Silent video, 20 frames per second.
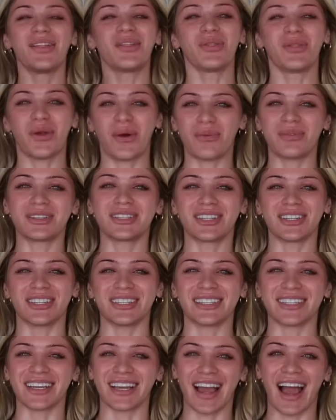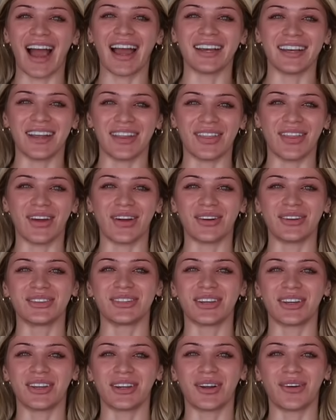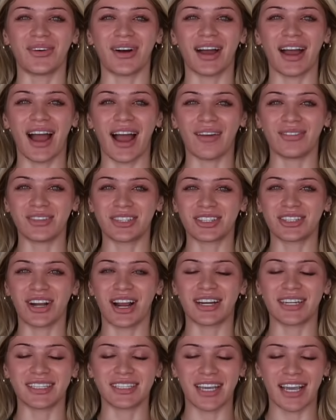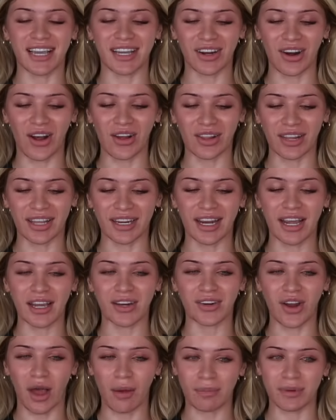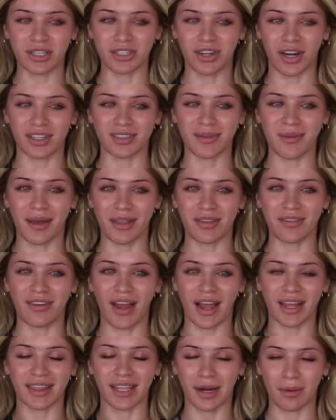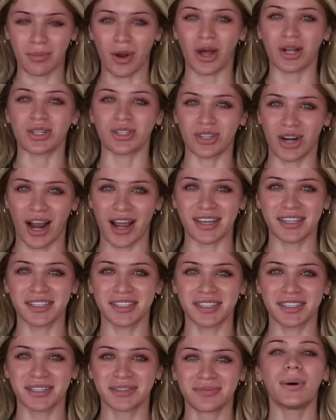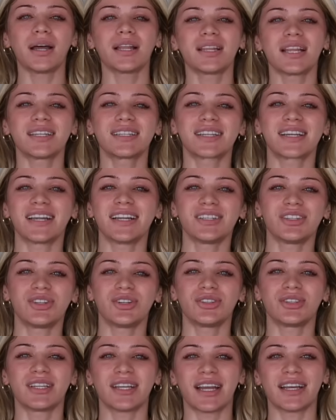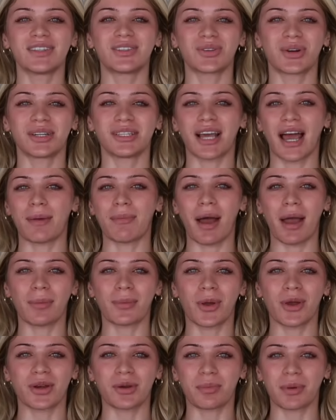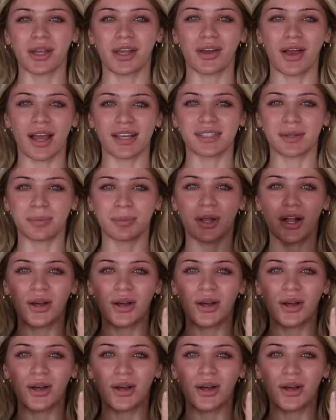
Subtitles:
No, but seriously, I did though. So you know what? I'm just trying to take it all in and not be stressed about the fact that I'm not stressed. But let's get into today's story time. I'm going to bring you guys up